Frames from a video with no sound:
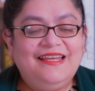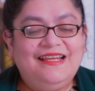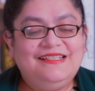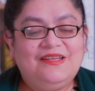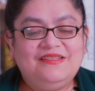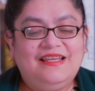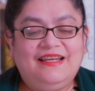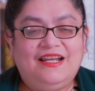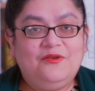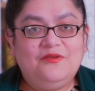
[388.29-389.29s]
It sounds
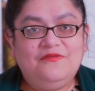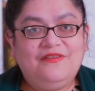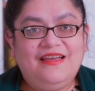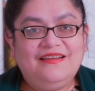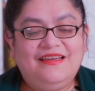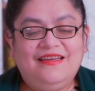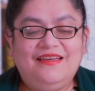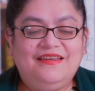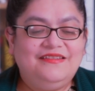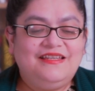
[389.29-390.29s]
like a lot of fun.
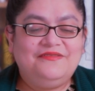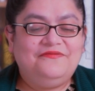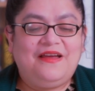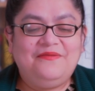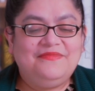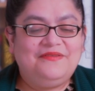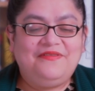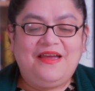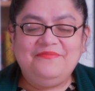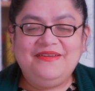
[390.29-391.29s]
Just fam the
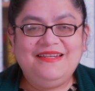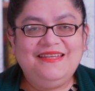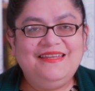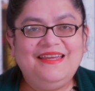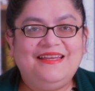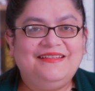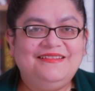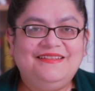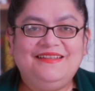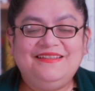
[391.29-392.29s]
family
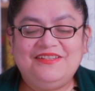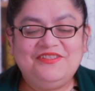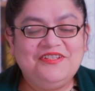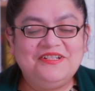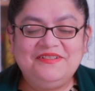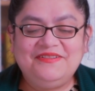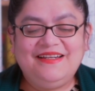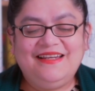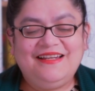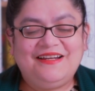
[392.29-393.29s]
and the
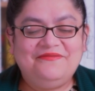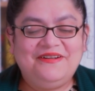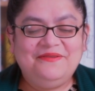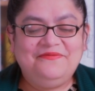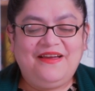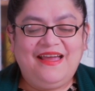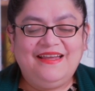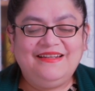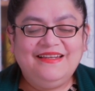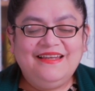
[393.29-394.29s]
children are very
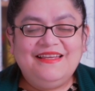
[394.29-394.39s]
fun.